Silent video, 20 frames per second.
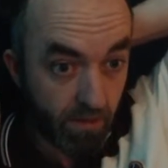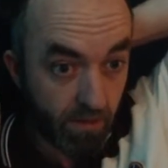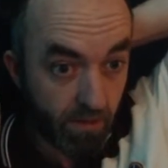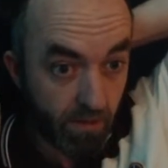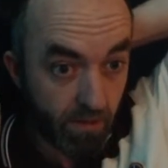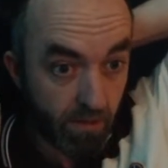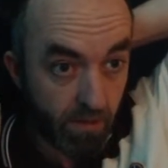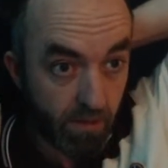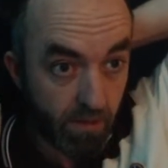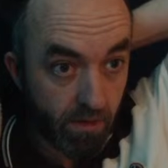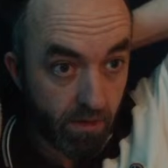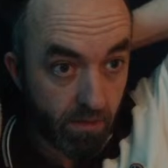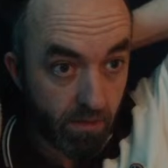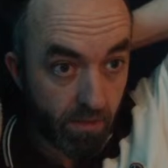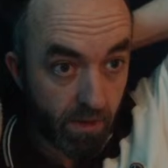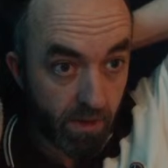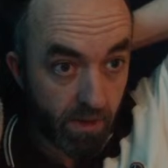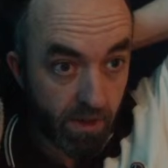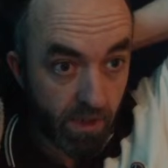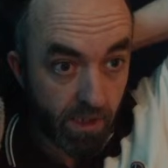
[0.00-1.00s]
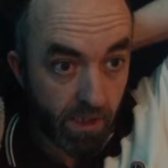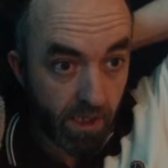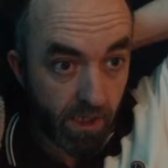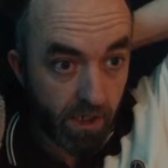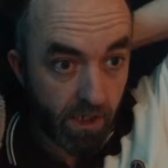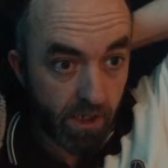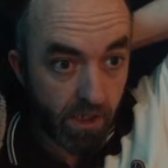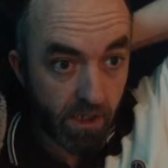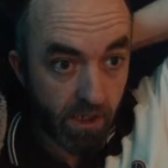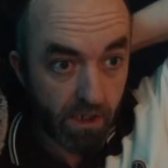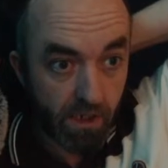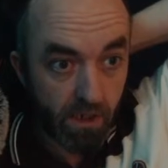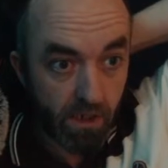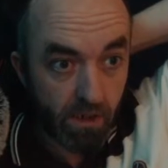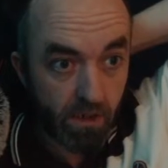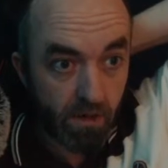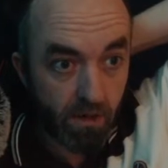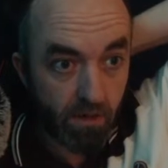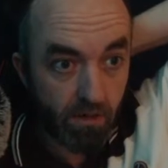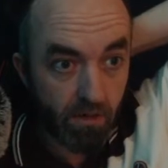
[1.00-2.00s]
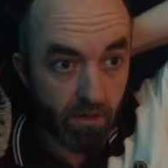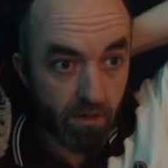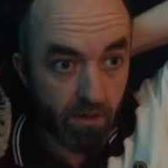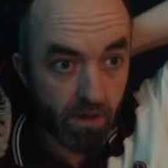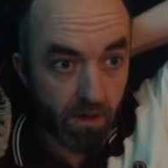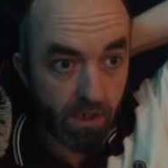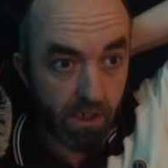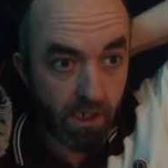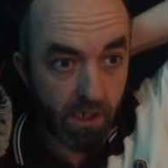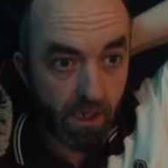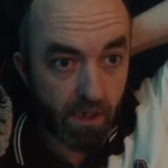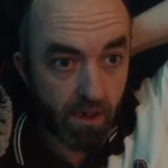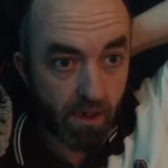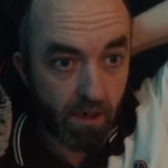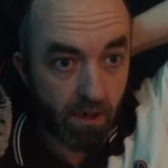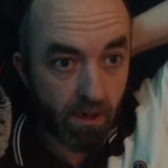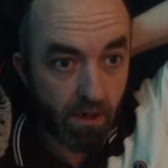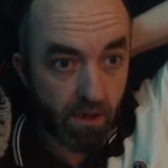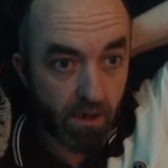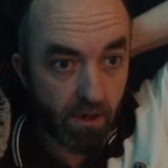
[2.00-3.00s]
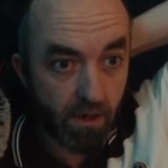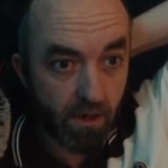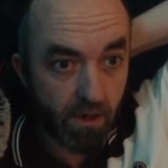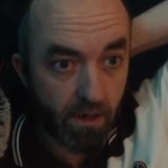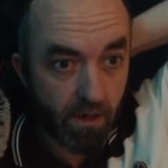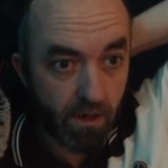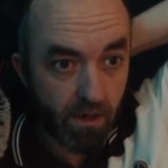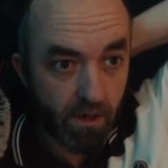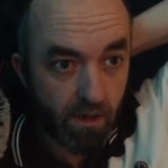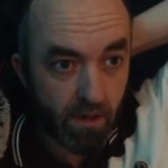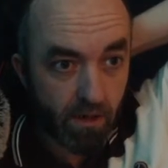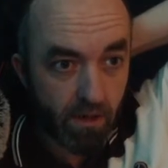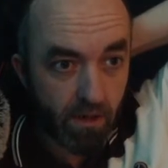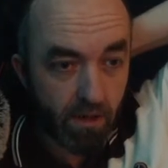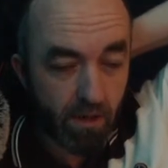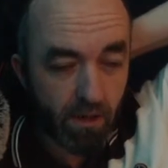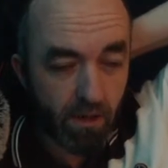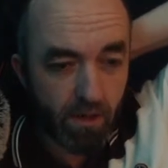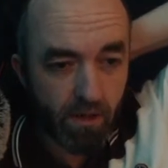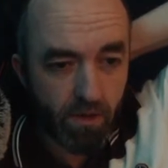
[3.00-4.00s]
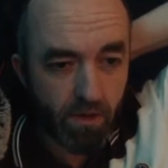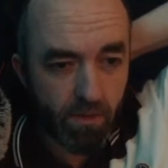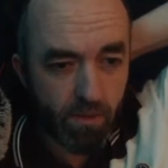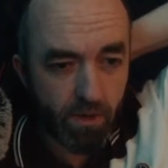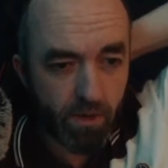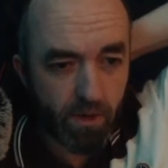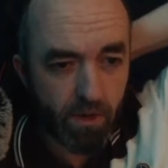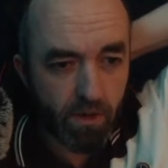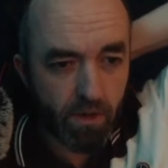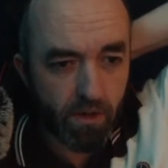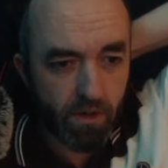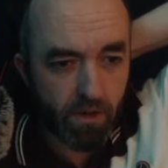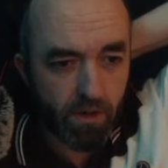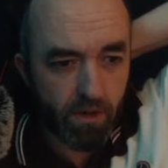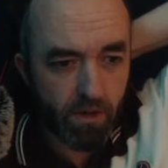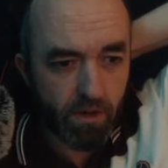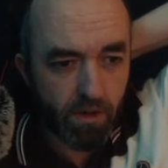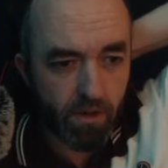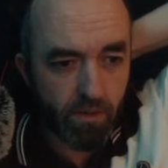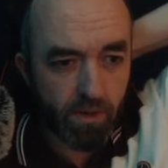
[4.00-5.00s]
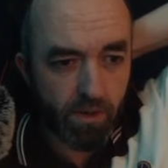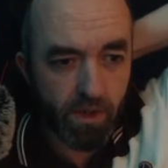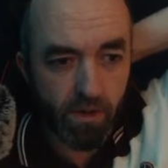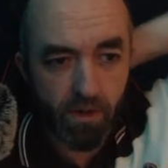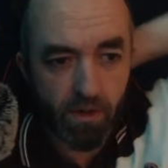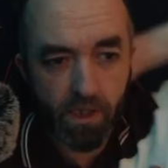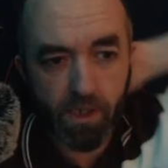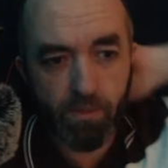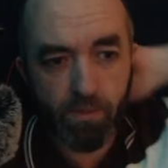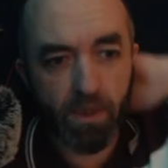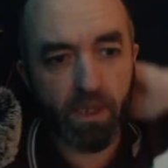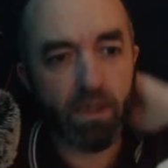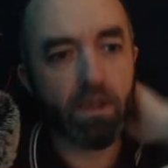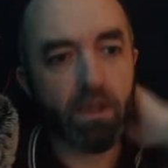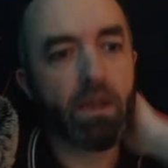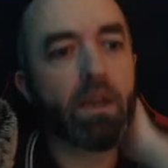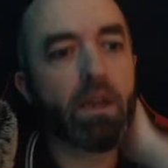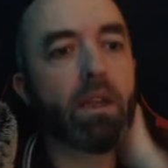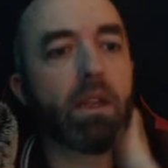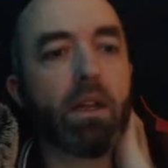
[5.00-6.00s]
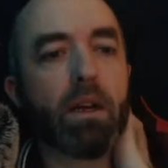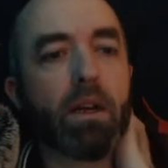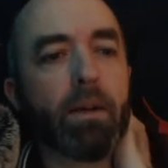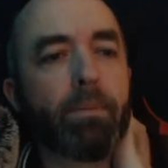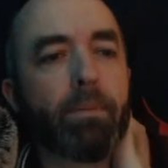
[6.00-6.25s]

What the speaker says: These are a bunch of legends. Thank you. Sarah, thank you so much. I was not expecting any of that.